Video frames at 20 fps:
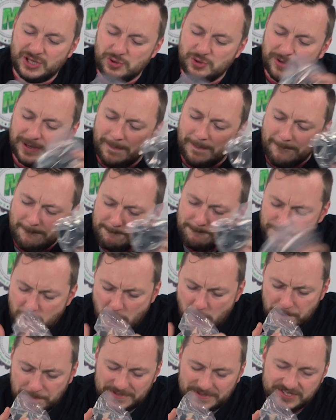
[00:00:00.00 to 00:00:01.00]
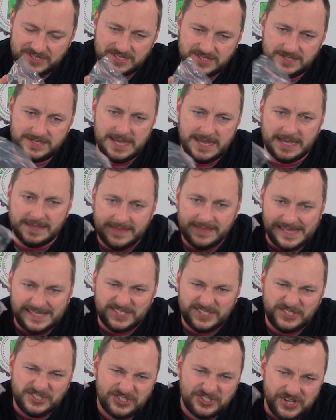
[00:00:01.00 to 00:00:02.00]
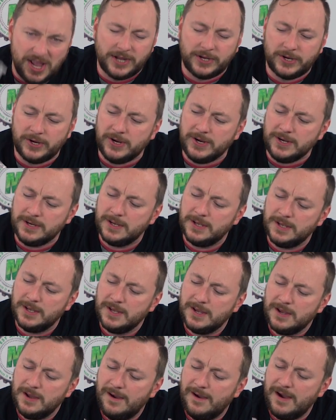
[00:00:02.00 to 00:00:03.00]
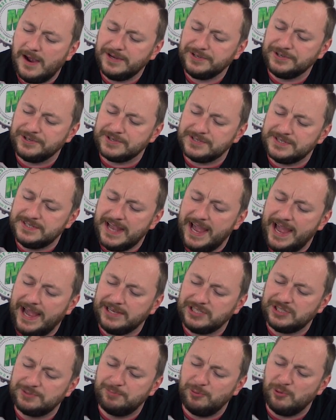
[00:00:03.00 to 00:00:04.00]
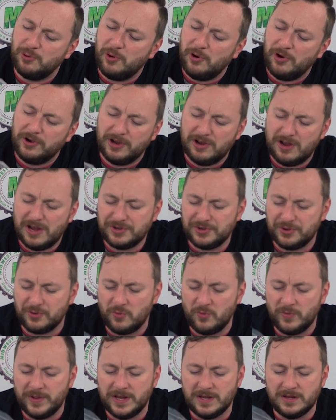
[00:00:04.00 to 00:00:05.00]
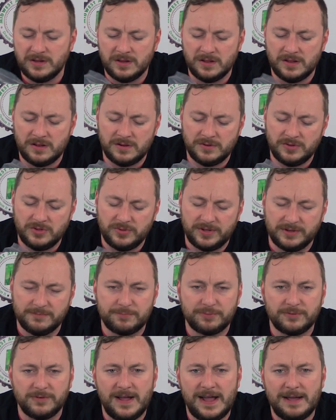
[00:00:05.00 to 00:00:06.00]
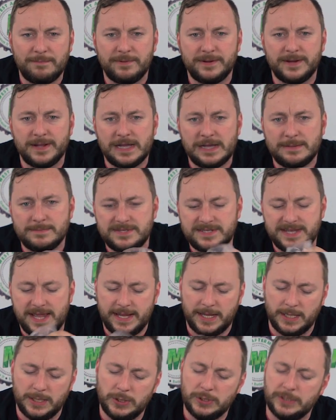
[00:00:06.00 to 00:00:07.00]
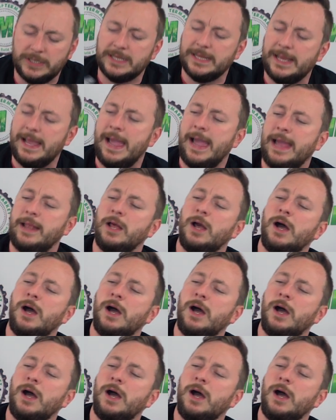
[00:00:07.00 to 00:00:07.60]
You can stick this sucker on your dashboard, on your window. You can prop it up, take a look at that.